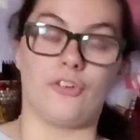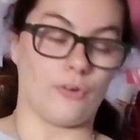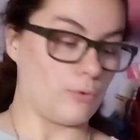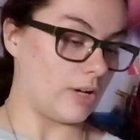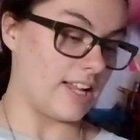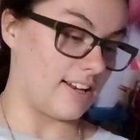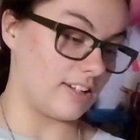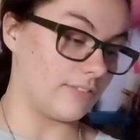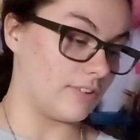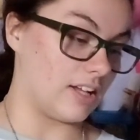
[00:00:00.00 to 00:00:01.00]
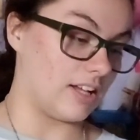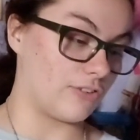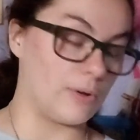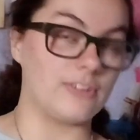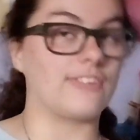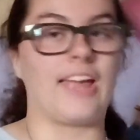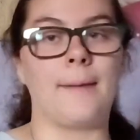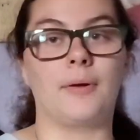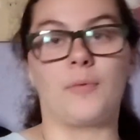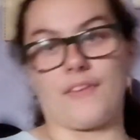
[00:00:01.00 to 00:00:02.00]
So he just
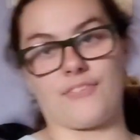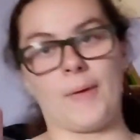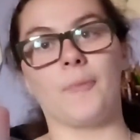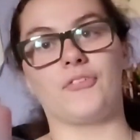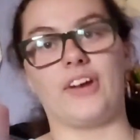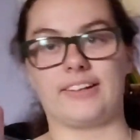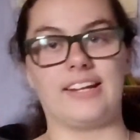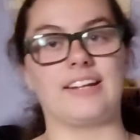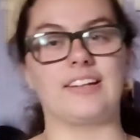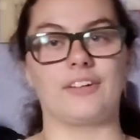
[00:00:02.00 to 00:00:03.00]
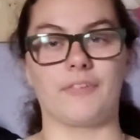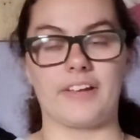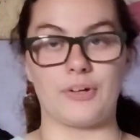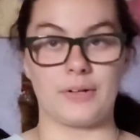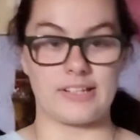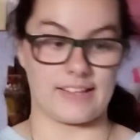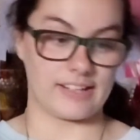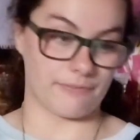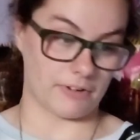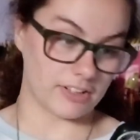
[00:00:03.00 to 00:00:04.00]
came in with the same old technique and didn't really do anything
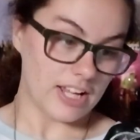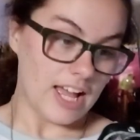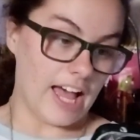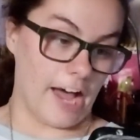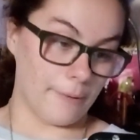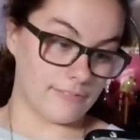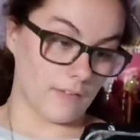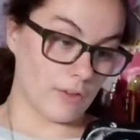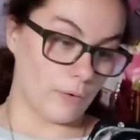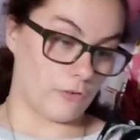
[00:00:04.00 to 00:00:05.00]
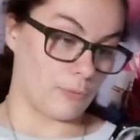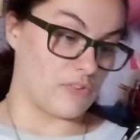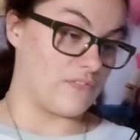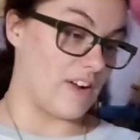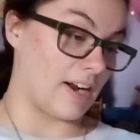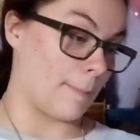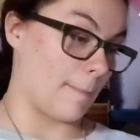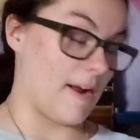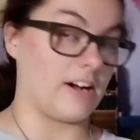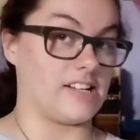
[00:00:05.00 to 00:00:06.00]
different. However, Lewis was very
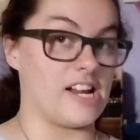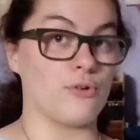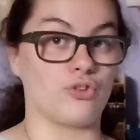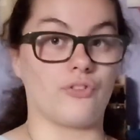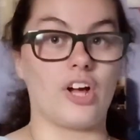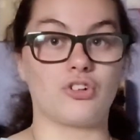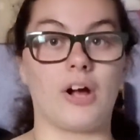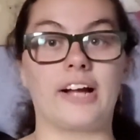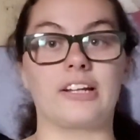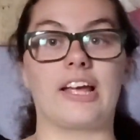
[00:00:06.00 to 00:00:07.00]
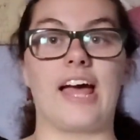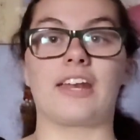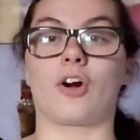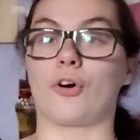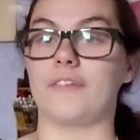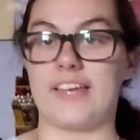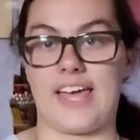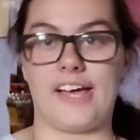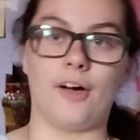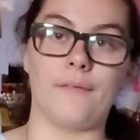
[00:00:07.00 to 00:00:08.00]
prepared, and he was trying to get an early
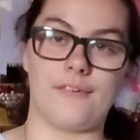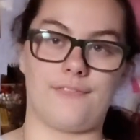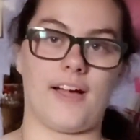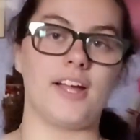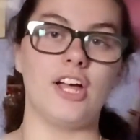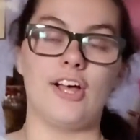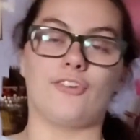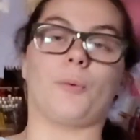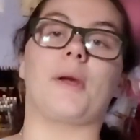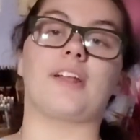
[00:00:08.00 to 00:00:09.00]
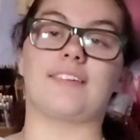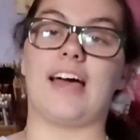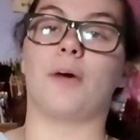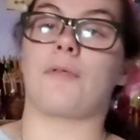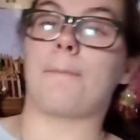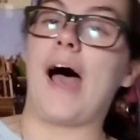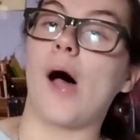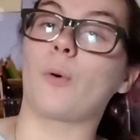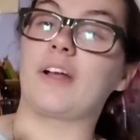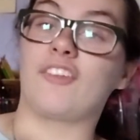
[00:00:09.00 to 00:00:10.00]
KO in the fight, so he attacked with
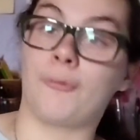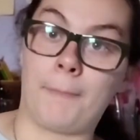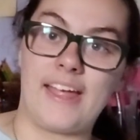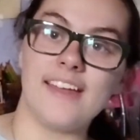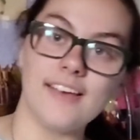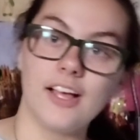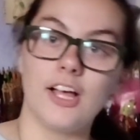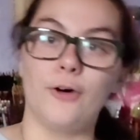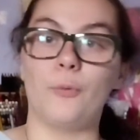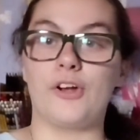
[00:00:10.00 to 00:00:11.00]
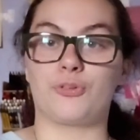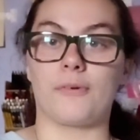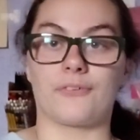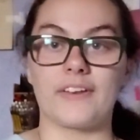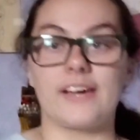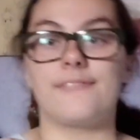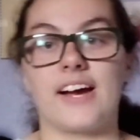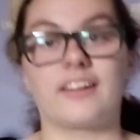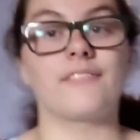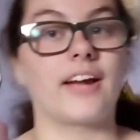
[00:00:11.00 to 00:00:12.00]
power and speed, which was really
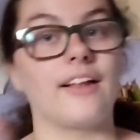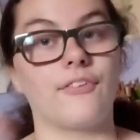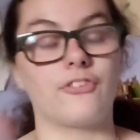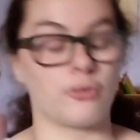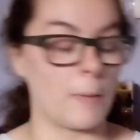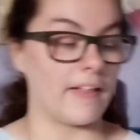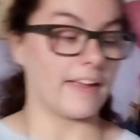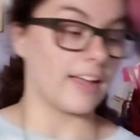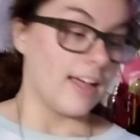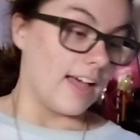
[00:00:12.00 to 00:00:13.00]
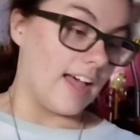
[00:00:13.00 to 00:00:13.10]
effective against Schmeling.